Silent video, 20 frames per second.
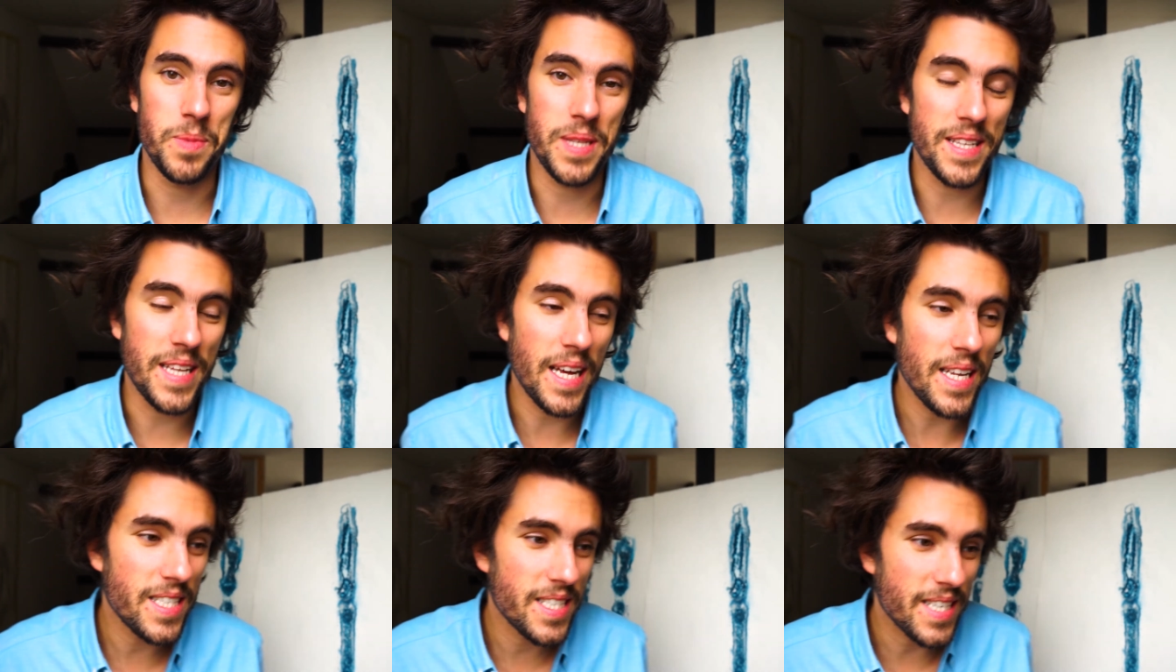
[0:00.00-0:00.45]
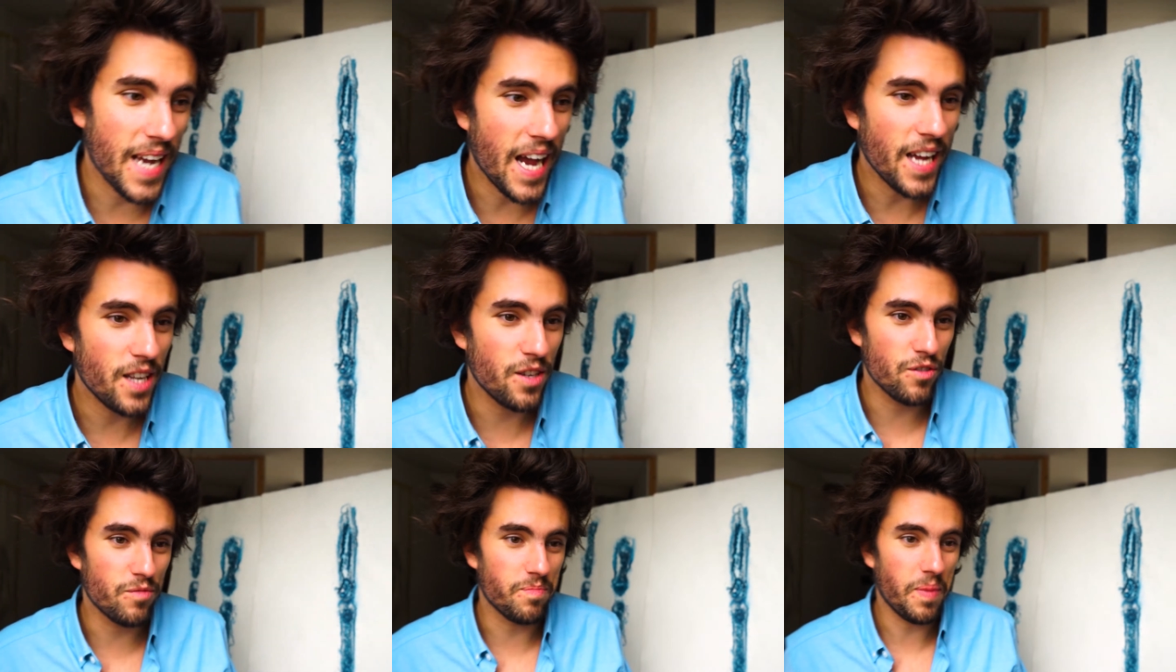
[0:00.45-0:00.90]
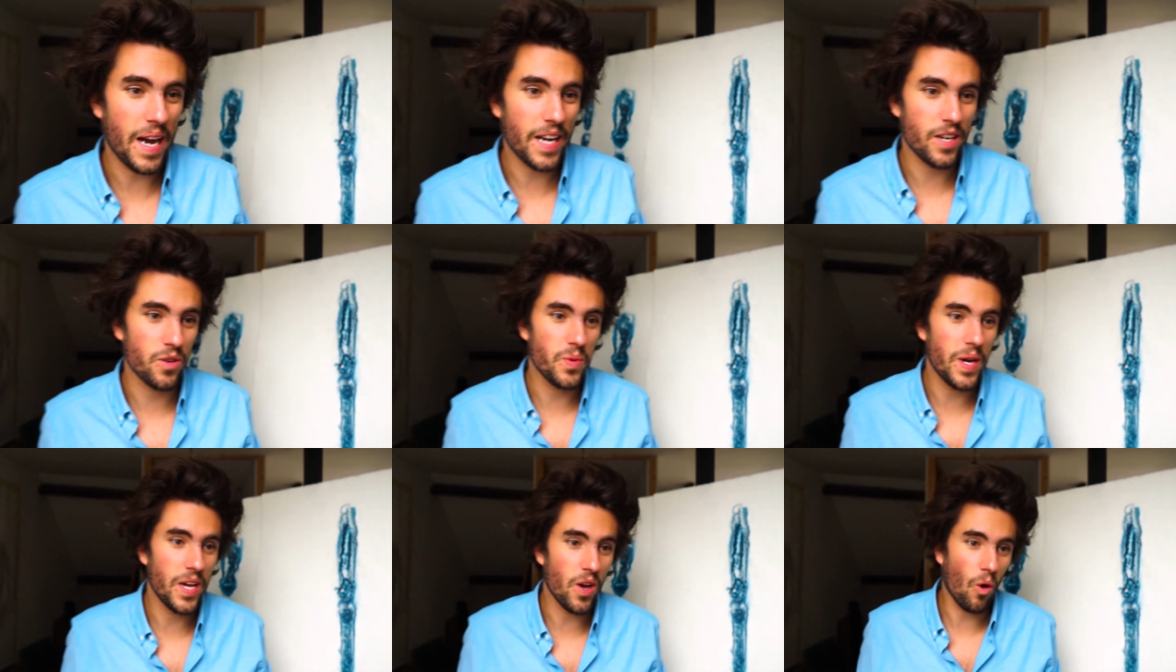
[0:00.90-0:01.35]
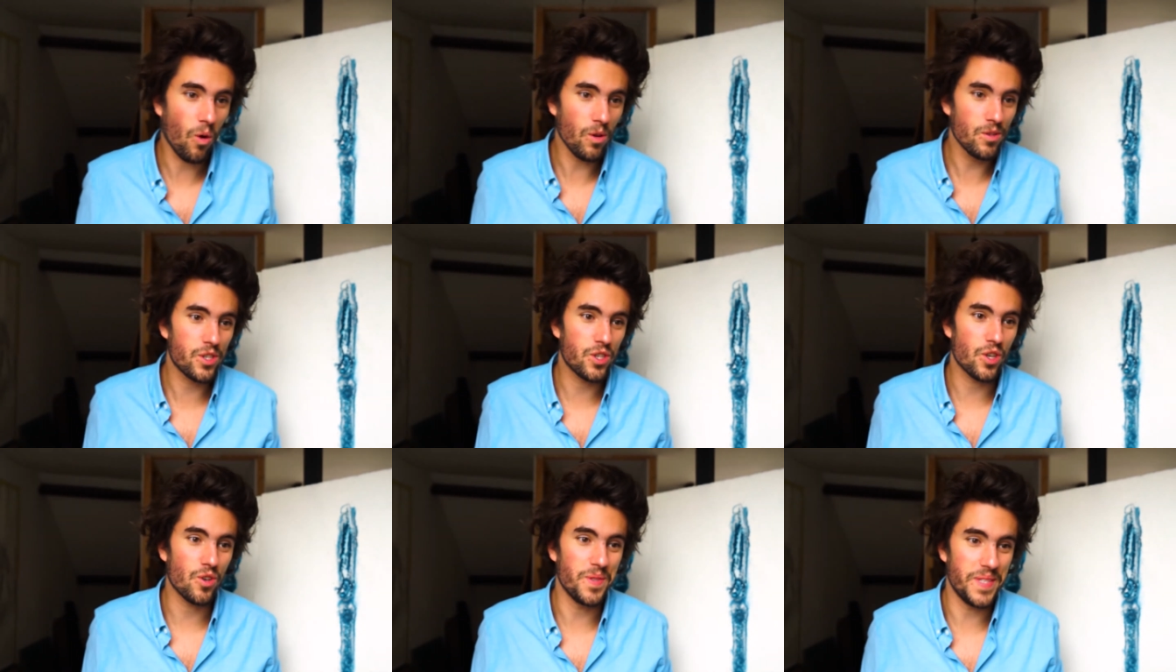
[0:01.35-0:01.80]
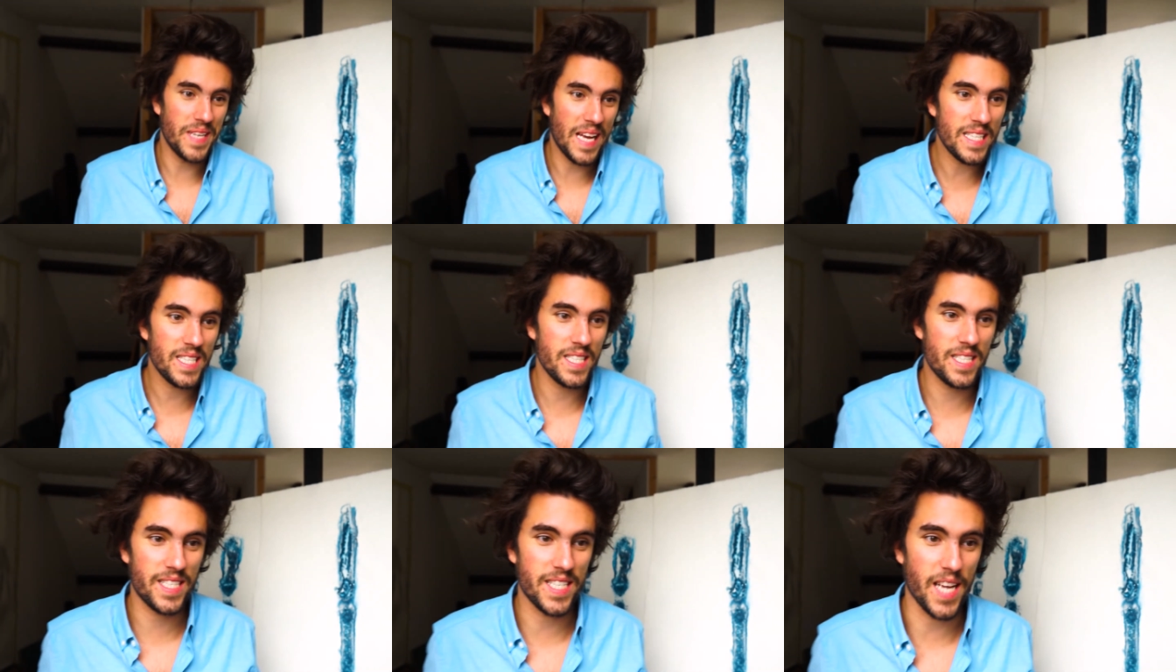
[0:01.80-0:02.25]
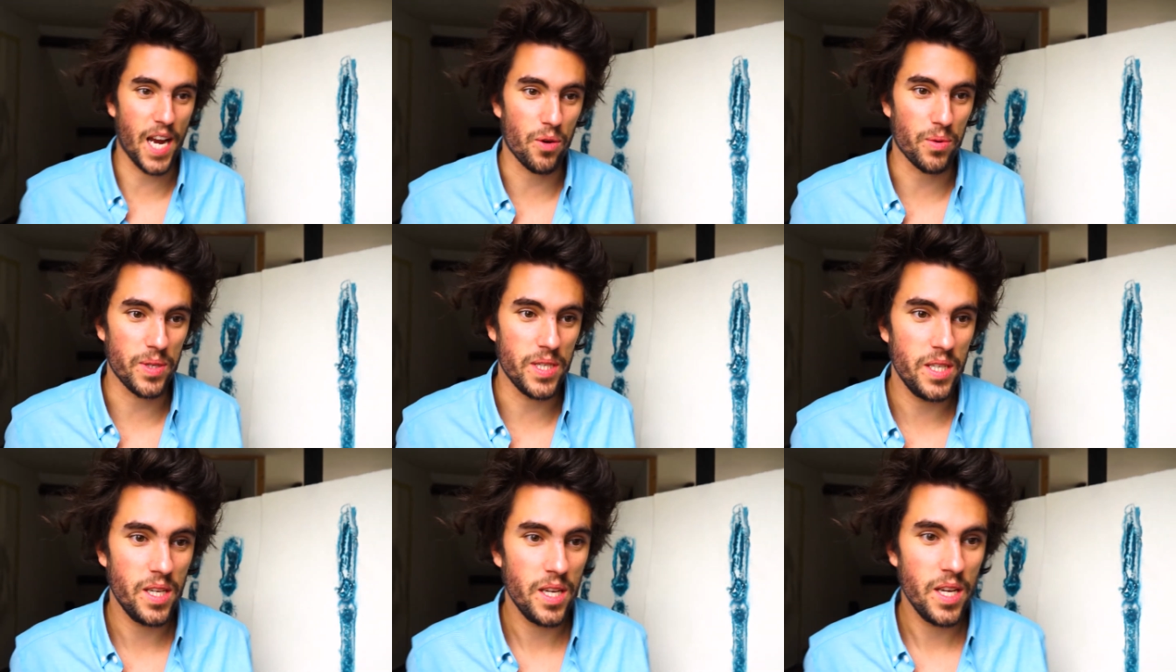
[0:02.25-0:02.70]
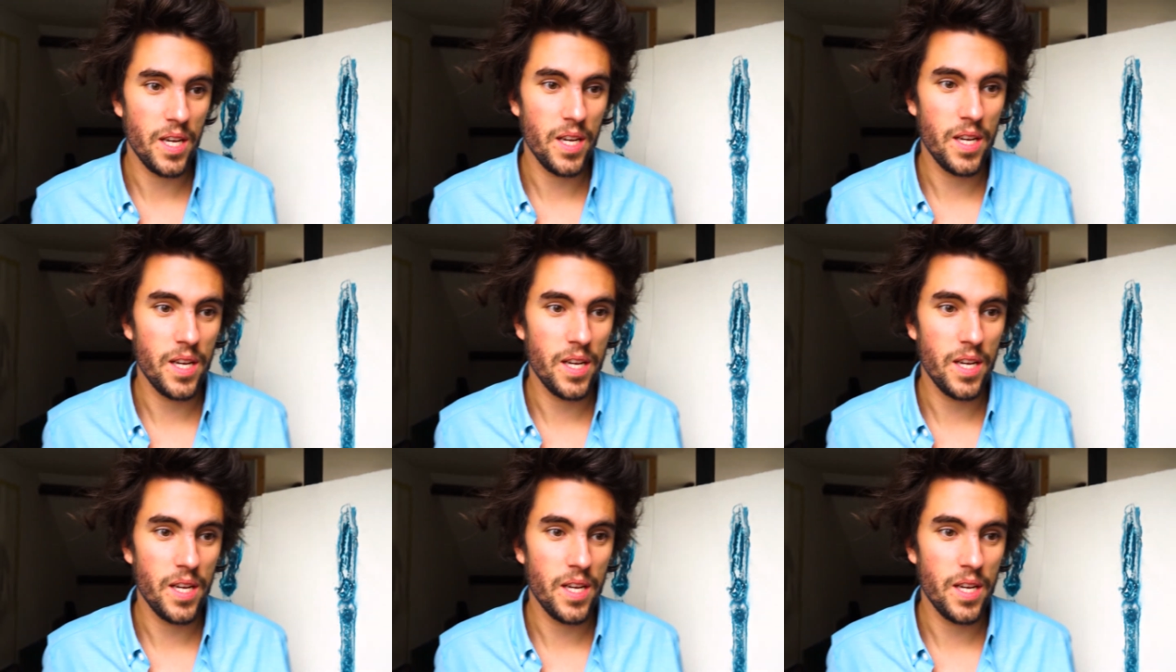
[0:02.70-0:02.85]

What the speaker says: And that is kind of, by the way, also necessary